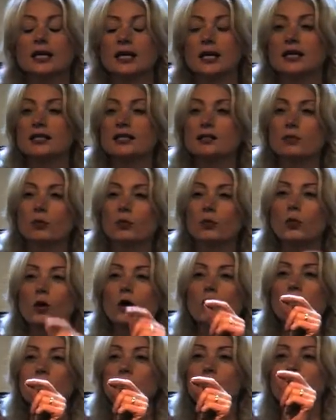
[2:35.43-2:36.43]
I said,
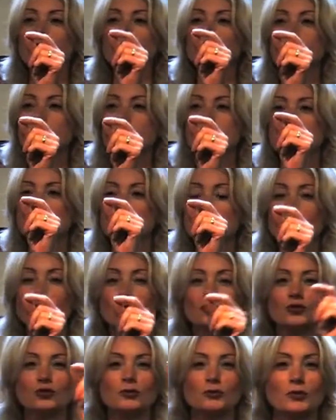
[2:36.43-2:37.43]
what is an
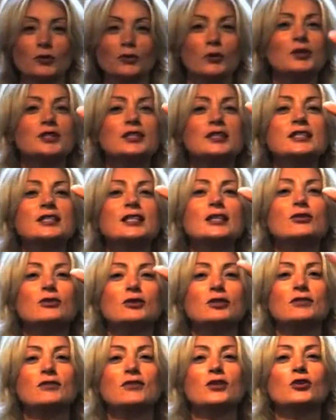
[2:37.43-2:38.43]
entrepreneur? What's the
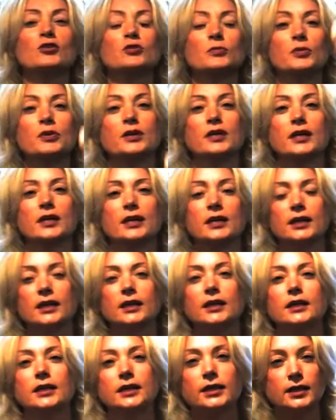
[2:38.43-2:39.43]
secret of an entrepreneur?
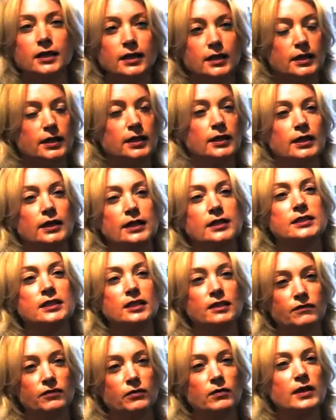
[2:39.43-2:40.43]
He said,
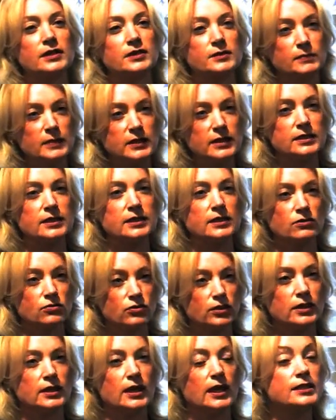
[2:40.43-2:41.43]
if you ask me,
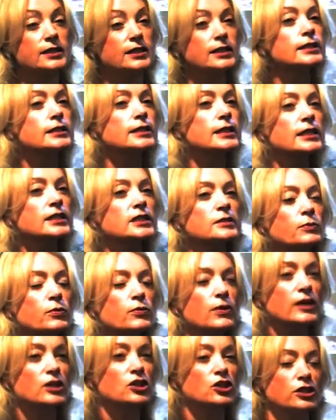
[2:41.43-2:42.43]
Deirdre, I said, is it
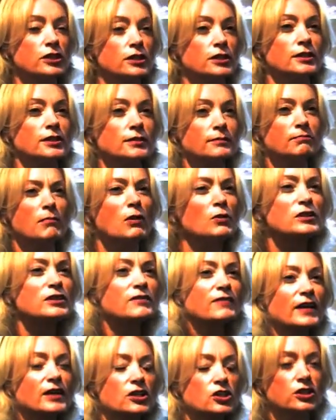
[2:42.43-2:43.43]
inspiration,
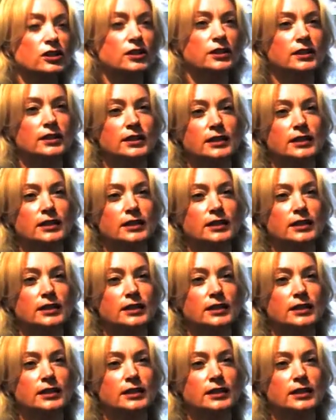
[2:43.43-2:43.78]
motivation?